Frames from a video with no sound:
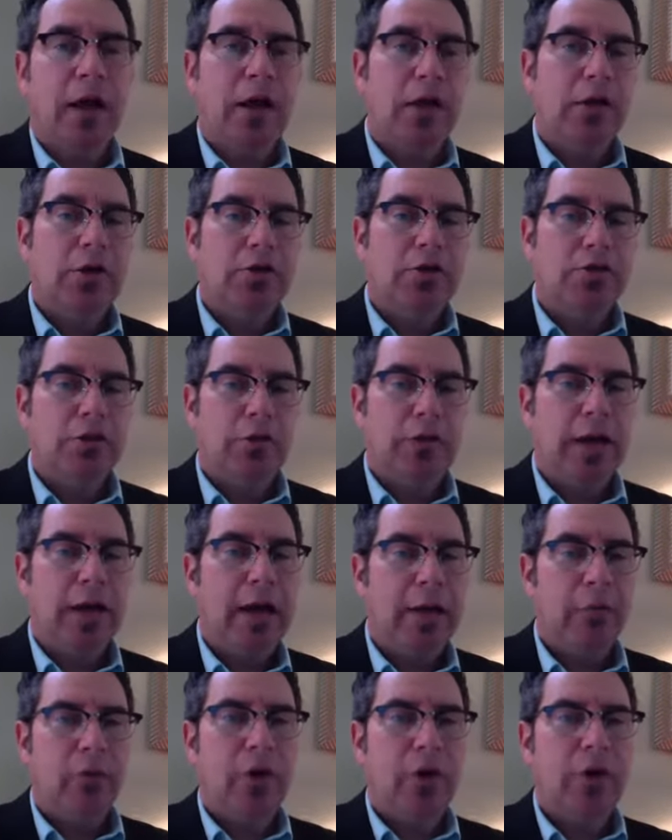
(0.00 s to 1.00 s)
So
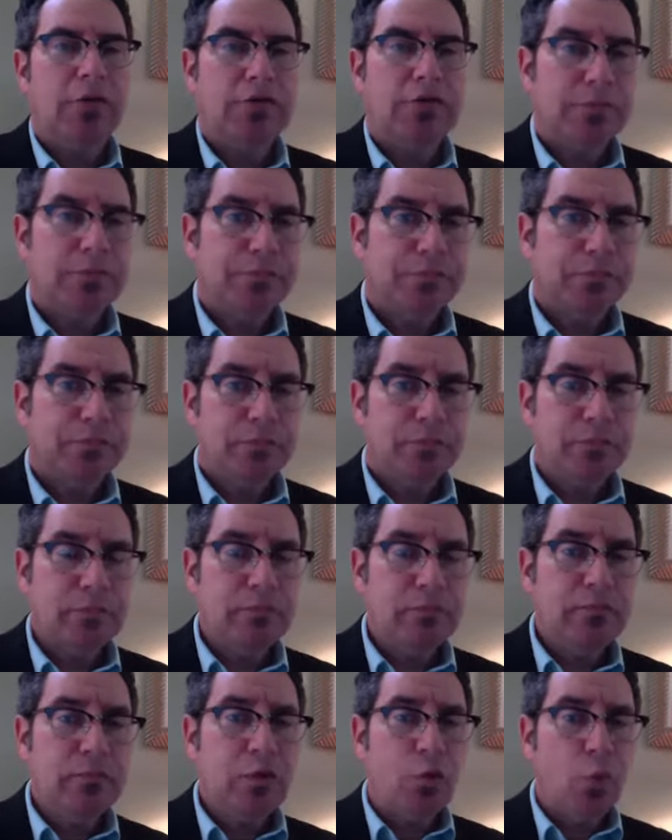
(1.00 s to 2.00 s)
that was
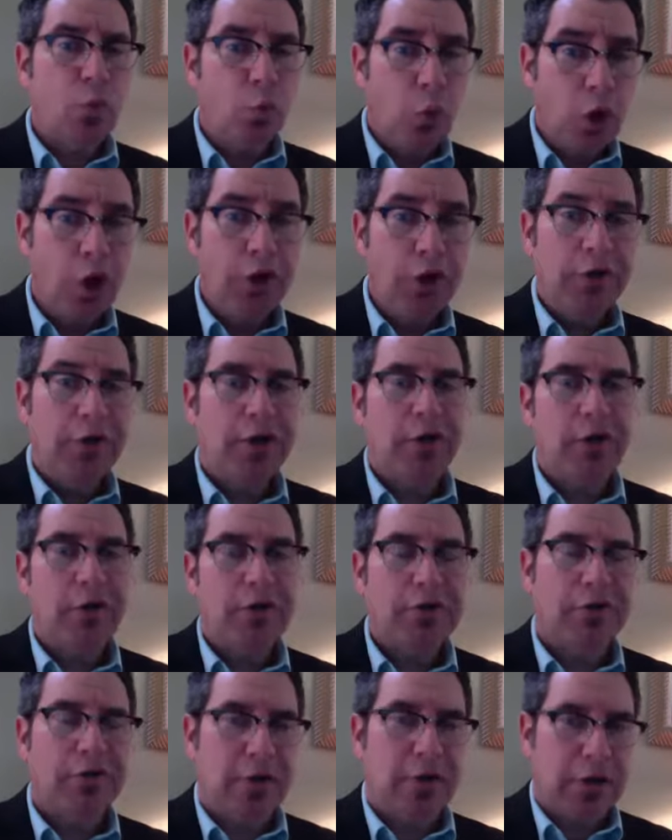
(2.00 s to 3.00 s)
one
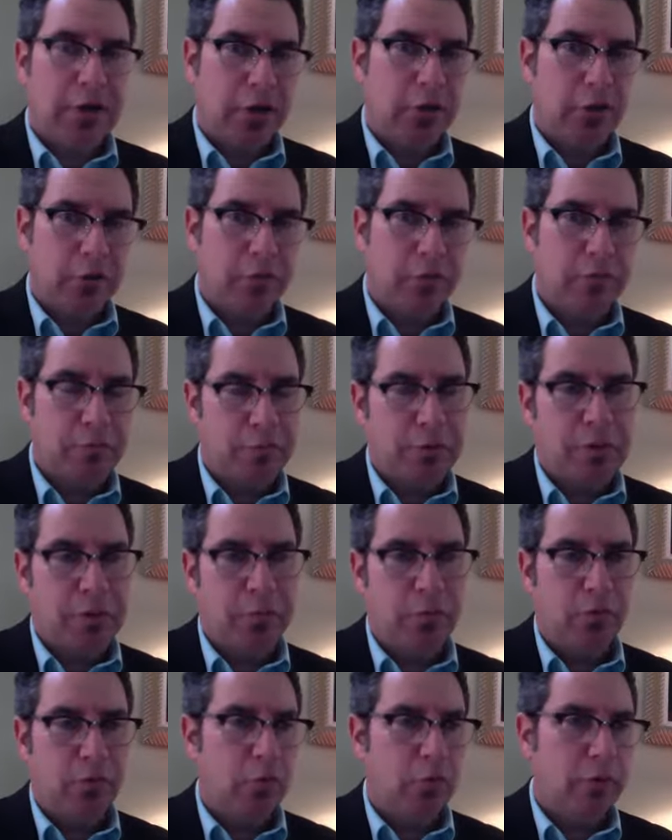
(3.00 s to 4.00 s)
narrative that I heard from
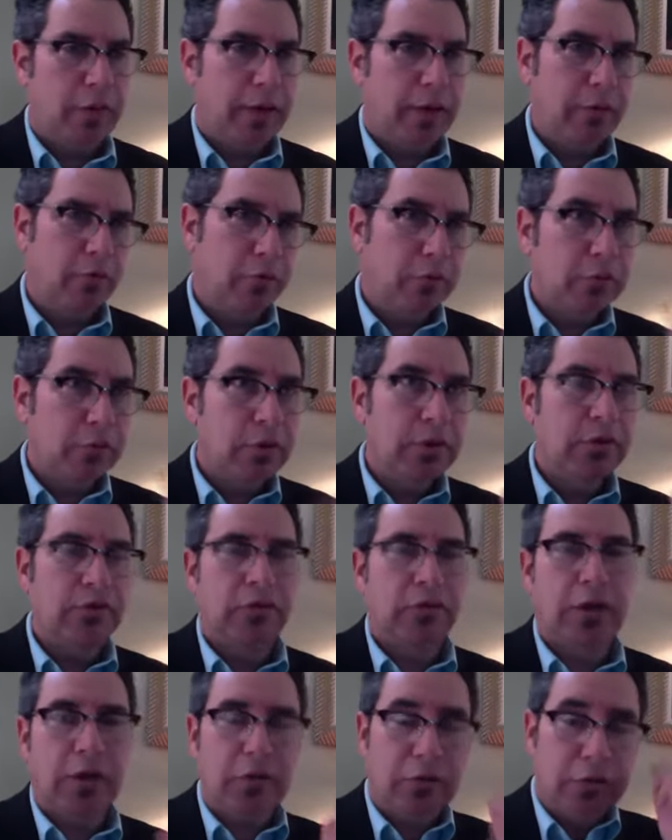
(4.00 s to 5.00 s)
people where they really
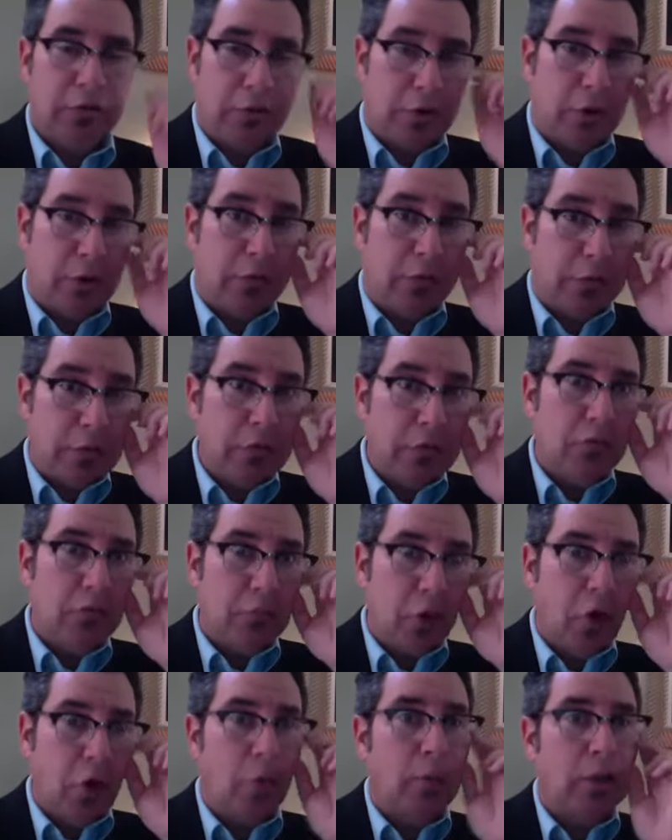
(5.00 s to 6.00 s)
sensed, at this
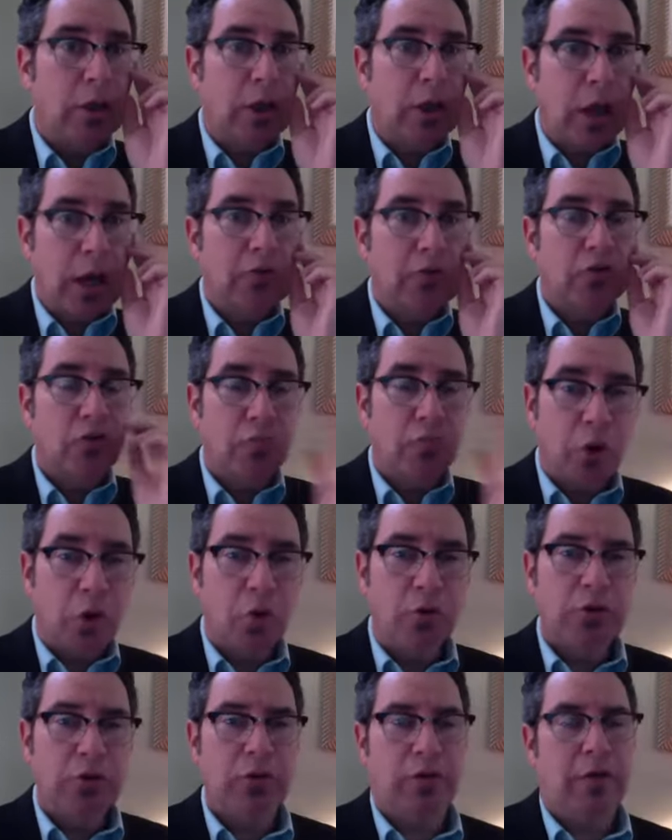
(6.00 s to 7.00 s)
moment God
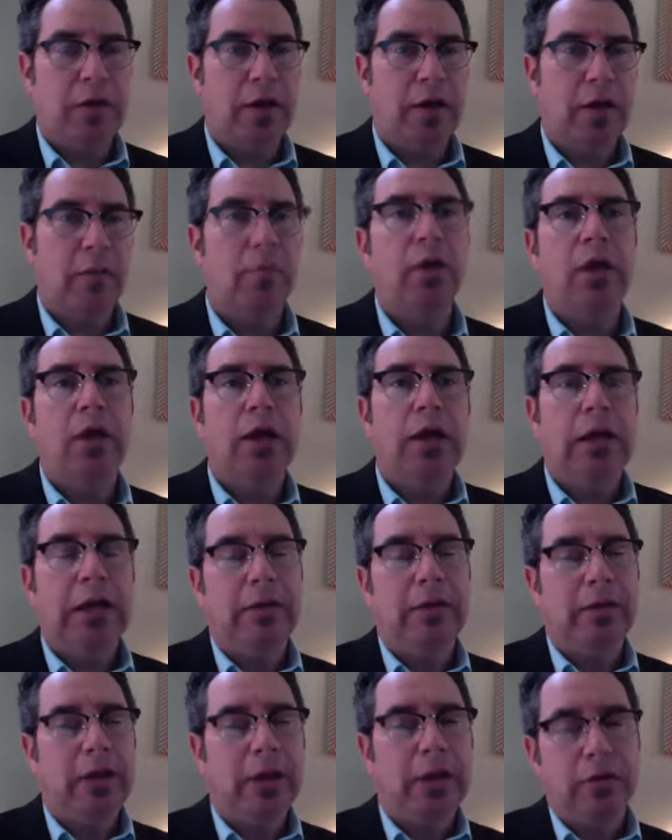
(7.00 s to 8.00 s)
spoke to them
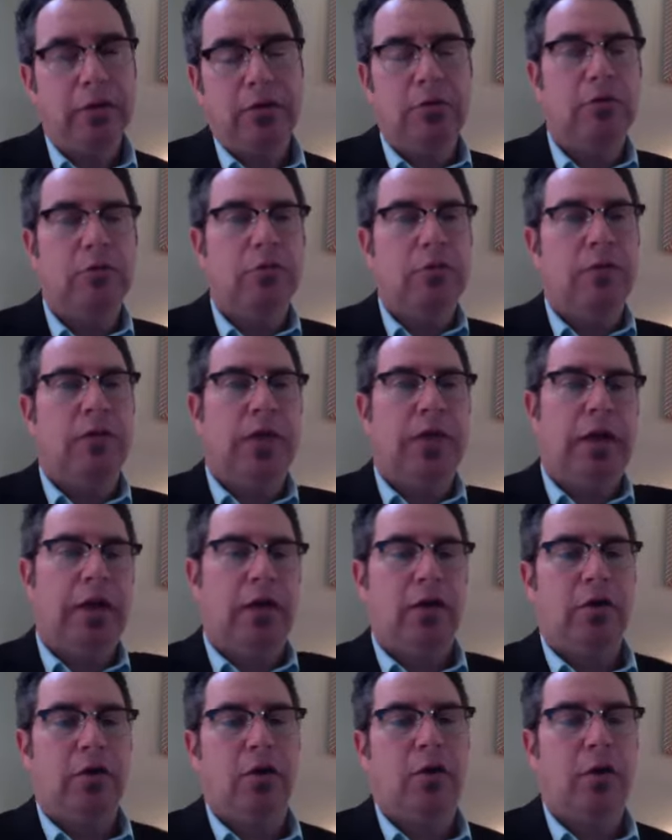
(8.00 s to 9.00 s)
and they knew that they
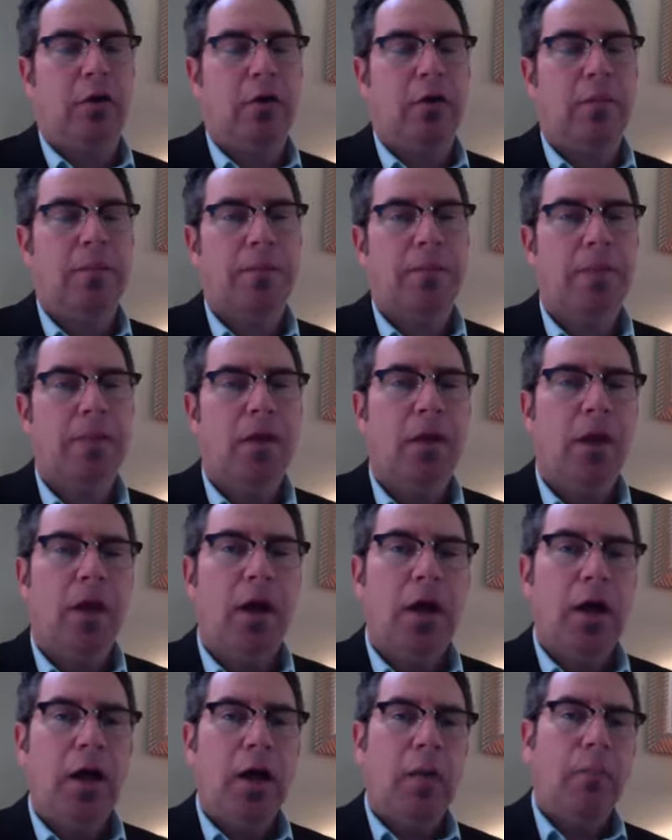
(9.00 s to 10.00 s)
had a call.
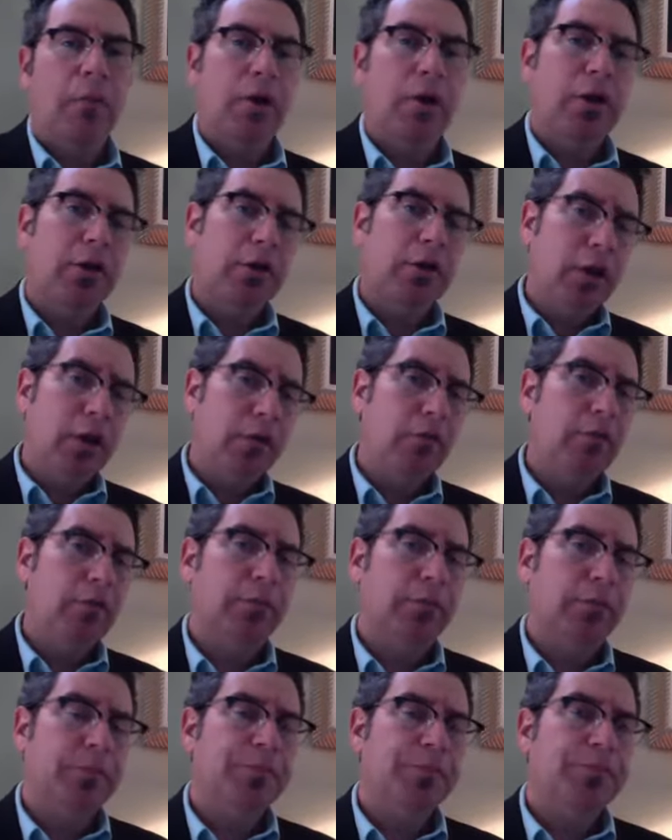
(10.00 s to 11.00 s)
But
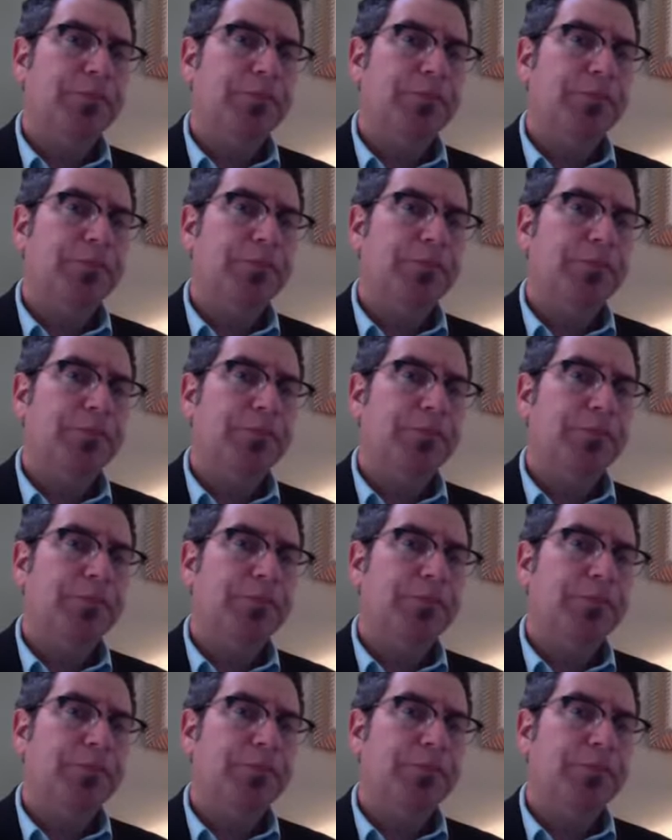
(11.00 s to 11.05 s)
another